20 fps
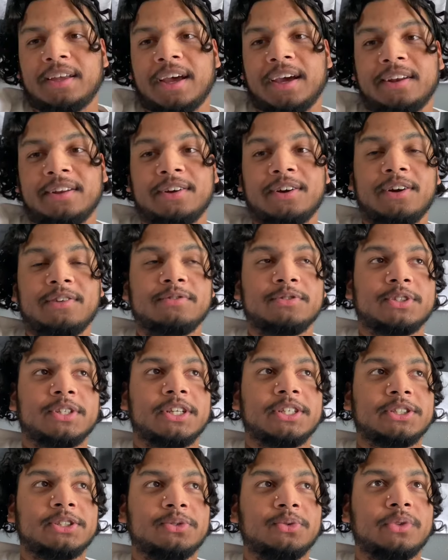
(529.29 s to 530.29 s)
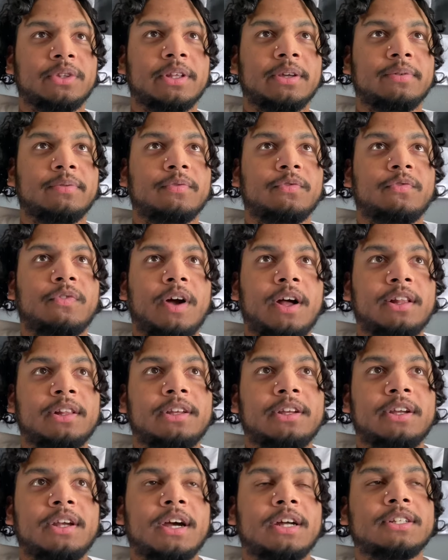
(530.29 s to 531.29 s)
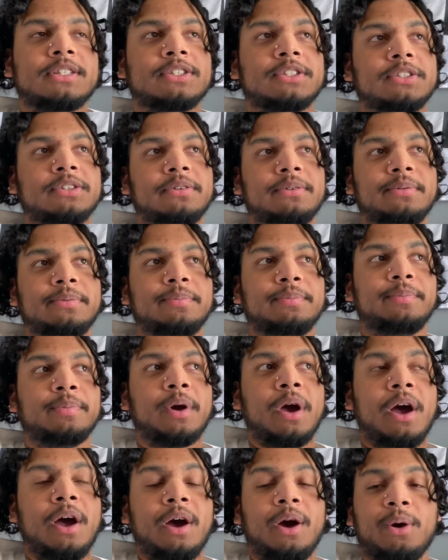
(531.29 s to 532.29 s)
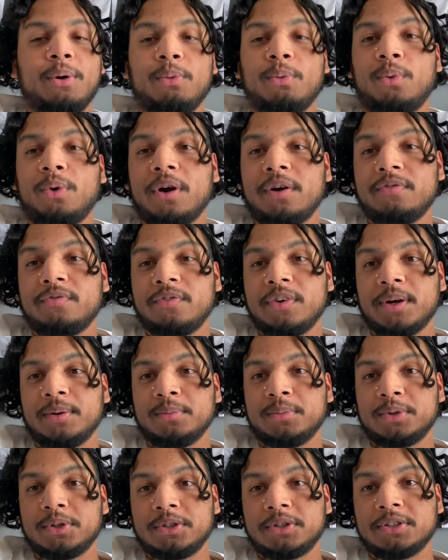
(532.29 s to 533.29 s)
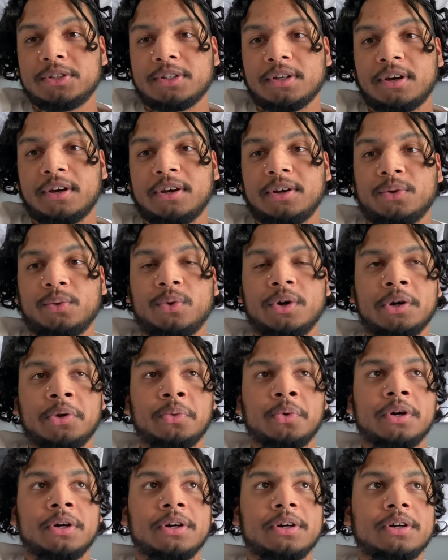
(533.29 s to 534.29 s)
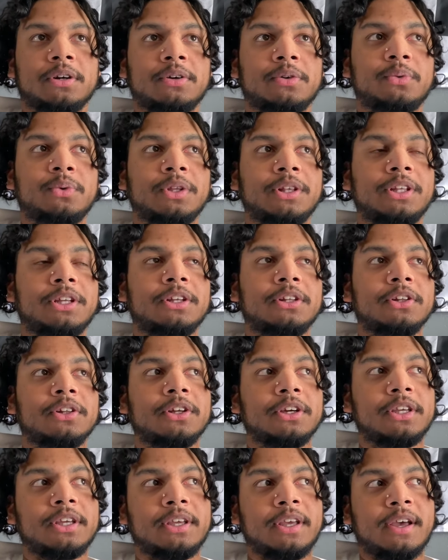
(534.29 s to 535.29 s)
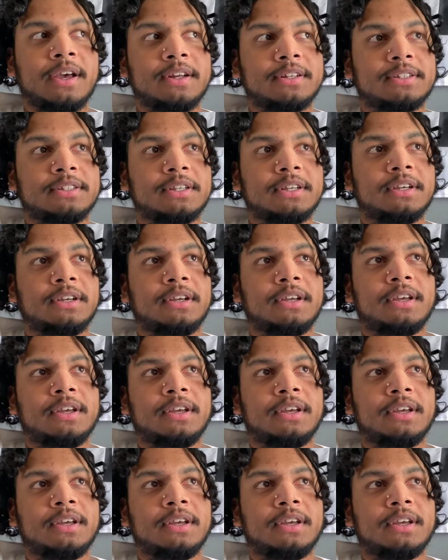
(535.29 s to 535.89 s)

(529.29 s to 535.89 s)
Had a conversation with them, finally got some rough numbers on what we're really looking at,